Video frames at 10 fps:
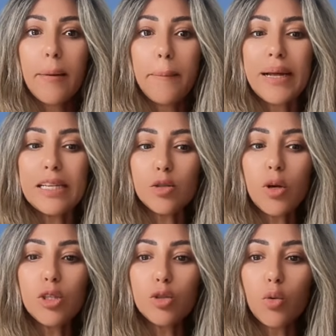But this
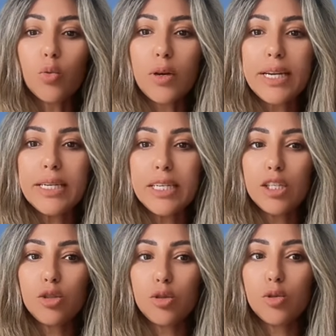one, you don't really
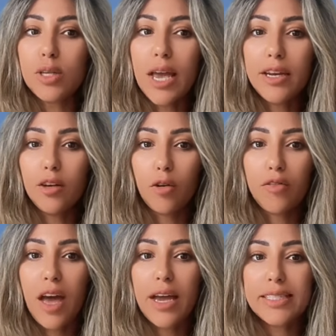need to use any
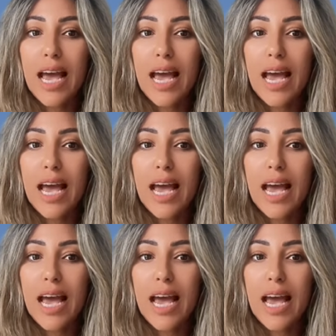of that.